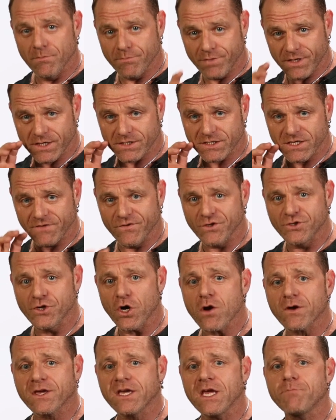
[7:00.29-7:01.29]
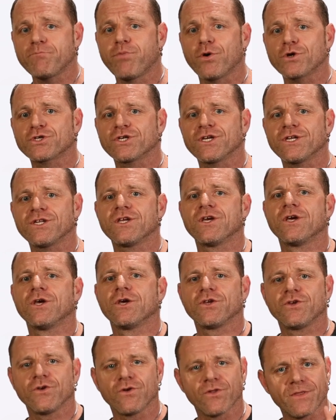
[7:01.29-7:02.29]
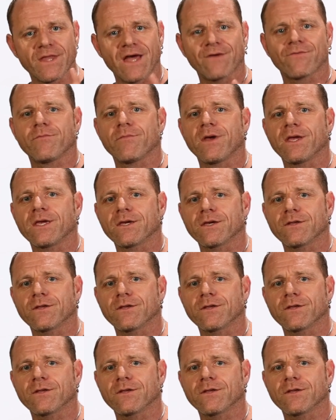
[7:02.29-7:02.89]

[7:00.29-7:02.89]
because if you don't keep pushing, you'll never make